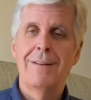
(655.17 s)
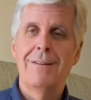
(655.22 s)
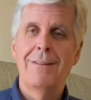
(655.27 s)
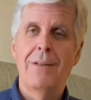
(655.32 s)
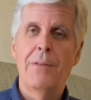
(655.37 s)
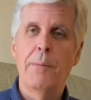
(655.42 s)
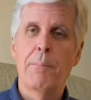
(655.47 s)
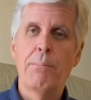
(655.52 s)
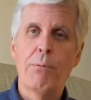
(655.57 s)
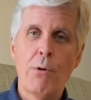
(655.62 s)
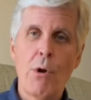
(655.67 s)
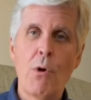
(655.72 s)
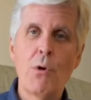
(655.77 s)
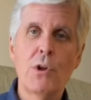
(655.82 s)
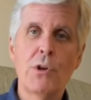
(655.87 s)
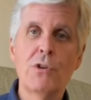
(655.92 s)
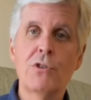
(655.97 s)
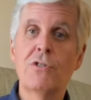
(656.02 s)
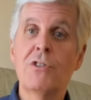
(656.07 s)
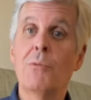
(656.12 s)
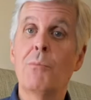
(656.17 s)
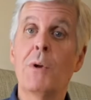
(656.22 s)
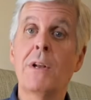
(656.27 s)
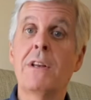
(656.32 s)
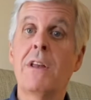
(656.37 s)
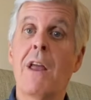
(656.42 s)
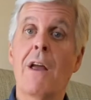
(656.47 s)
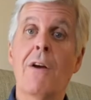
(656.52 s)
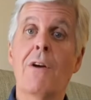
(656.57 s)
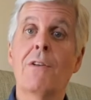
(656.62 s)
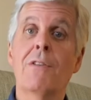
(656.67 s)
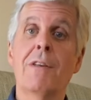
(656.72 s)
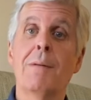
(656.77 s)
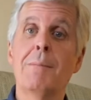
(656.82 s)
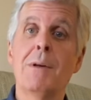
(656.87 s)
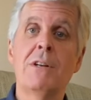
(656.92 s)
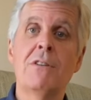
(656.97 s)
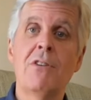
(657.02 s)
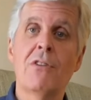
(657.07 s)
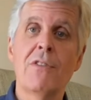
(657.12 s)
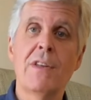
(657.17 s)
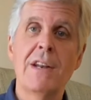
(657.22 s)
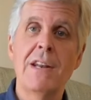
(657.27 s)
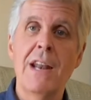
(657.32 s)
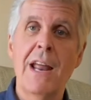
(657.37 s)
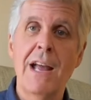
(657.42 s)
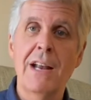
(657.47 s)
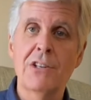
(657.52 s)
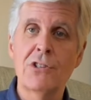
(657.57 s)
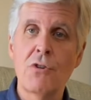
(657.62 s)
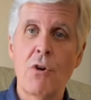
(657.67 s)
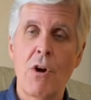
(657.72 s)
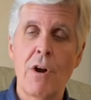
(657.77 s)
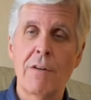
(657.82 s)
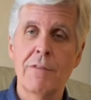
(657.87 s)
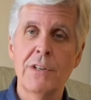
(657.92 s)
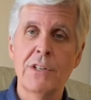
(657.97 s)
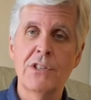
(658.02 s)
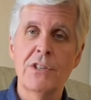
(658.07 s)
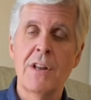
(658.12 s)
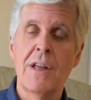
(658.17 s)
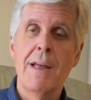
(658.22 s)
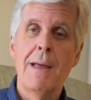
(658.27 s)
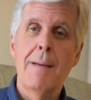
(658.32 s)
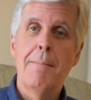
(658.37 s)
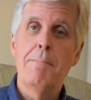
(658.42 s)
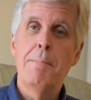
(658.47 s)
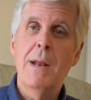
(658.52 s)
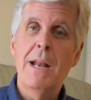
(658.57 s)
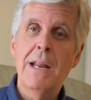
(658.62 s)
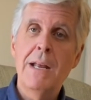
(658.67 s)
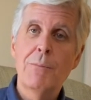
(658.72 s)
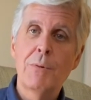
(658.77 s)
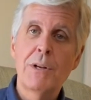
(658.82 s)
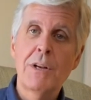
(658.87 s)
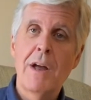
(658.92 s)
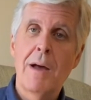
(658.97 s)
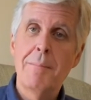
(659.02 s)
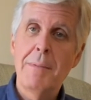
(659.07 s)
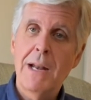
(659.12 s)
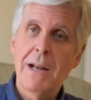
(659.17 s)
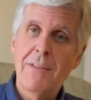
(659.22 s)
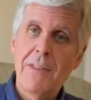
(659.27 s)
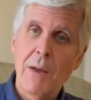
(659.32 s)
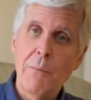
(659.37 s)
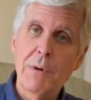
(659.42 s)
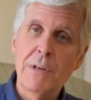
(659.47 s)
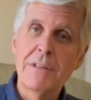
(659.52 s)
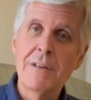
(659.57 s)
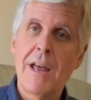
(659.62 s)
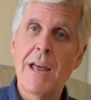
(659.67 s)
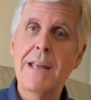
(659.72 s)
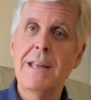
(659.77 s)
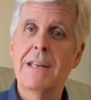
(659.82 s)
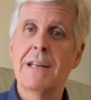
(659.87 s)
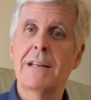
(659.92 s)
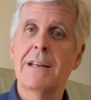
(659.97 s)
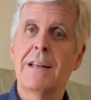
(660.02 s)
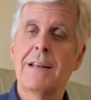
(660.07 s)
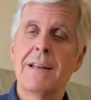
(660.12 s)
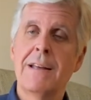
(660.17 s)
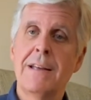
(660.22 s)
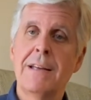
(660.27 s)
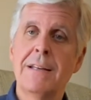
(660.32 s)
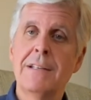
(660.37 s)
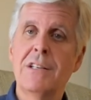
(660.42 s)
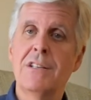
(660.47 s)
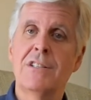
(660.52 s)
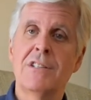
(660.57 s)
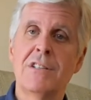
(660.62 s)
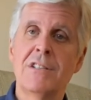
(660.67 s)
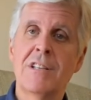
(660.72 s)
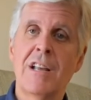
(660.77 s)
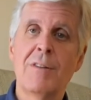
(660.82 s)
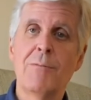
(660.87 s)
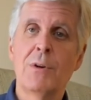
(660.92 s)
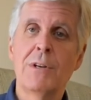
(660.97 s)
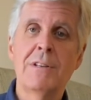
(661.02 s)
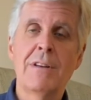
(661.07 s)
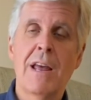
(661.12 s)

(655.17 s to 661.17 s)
of the produce that would carry them until the next harvest, Midian would come in and they would take it. And It says they would